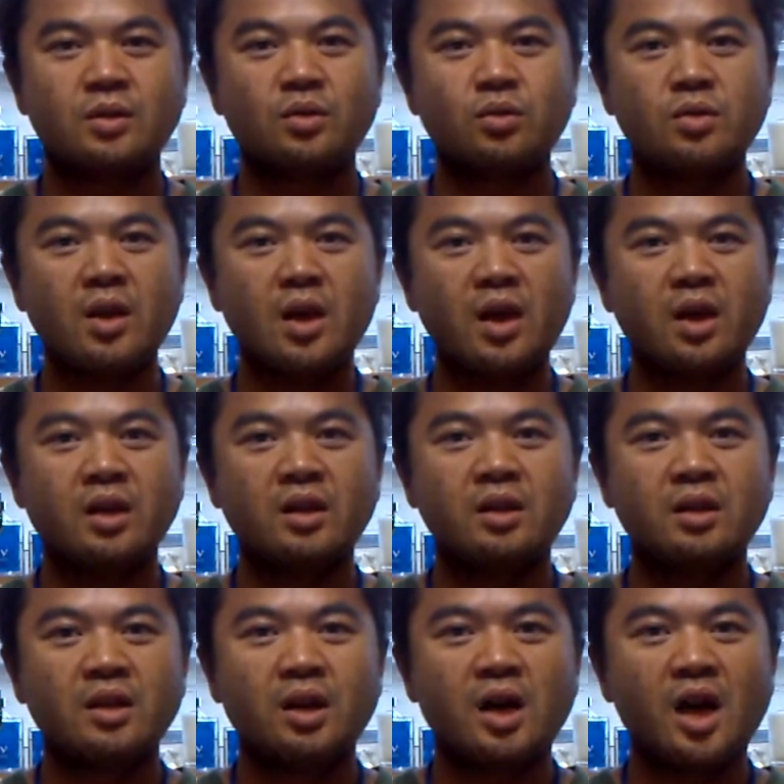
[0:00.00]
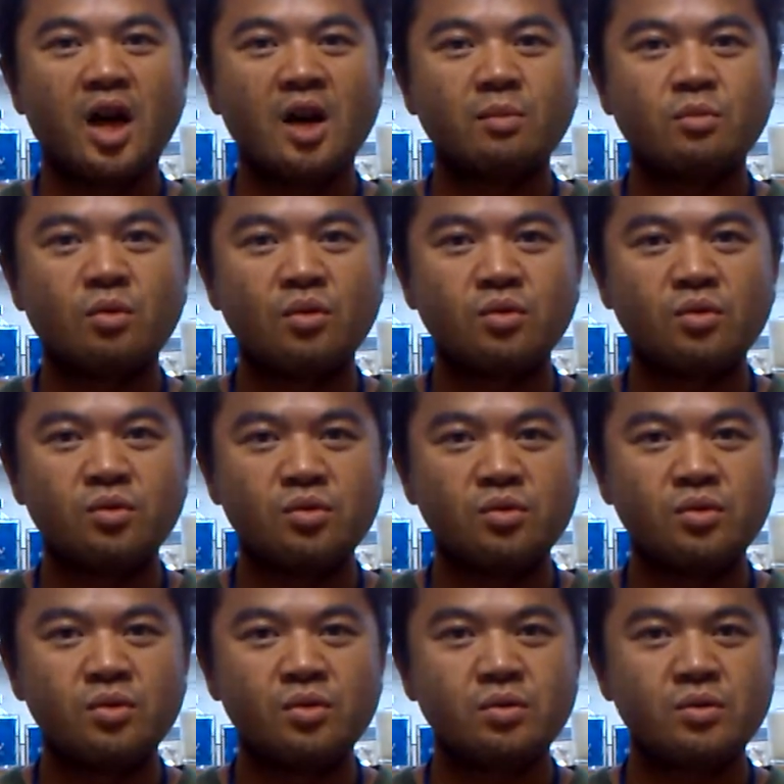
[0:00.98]
Today, I'm going
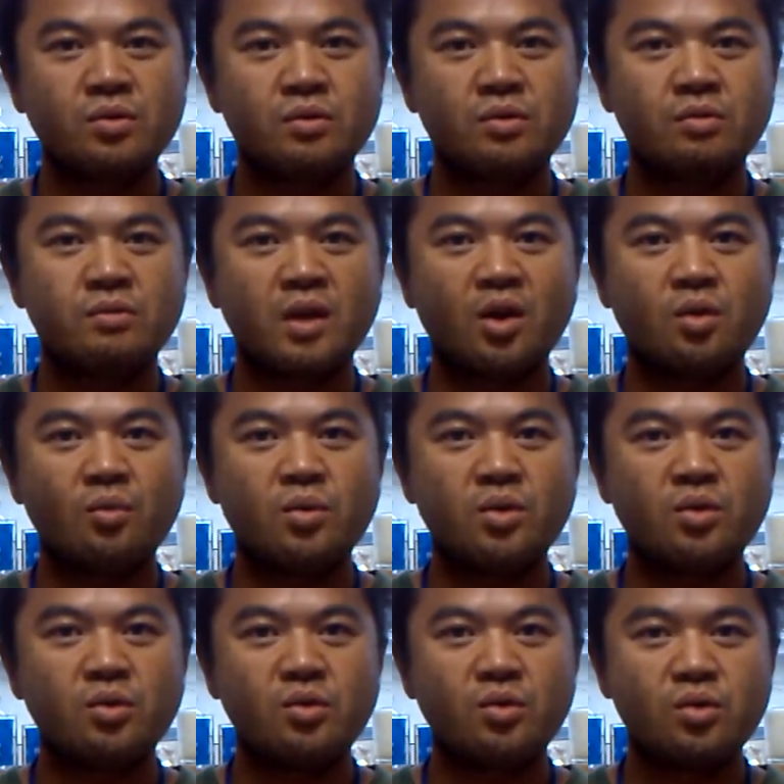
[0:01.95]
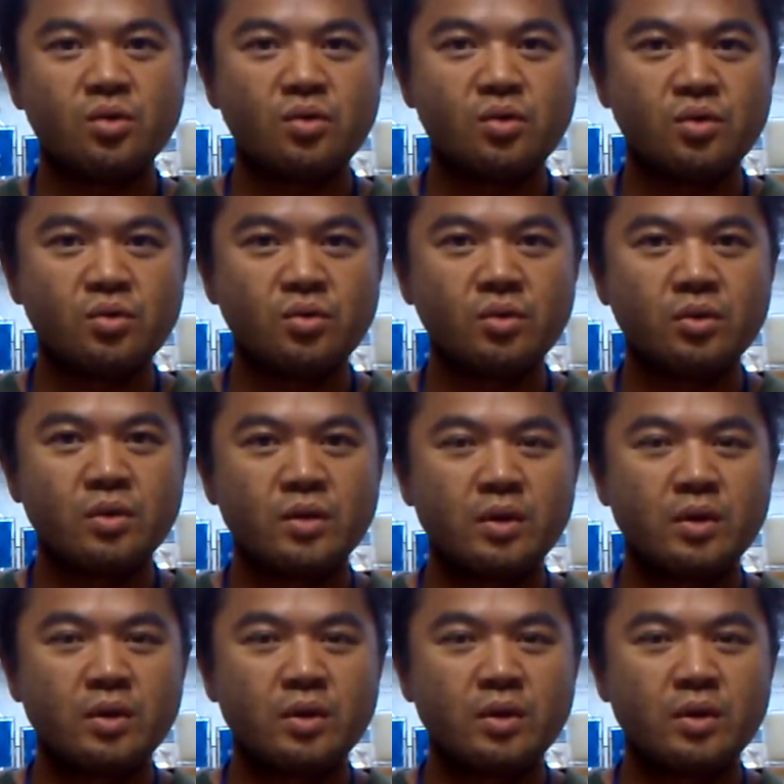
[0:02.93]
to recommend to you